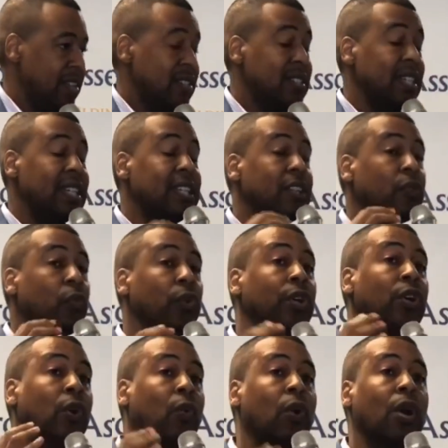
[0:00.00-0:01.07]
See, in the
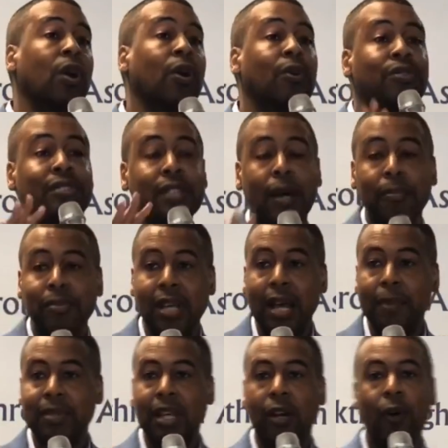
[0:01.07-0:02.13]
real world,
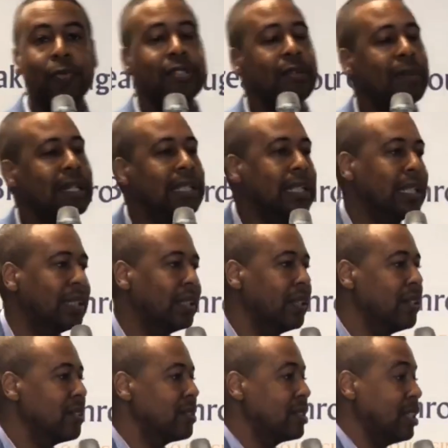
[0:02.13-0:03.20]
sometimes, I hope somebody get this,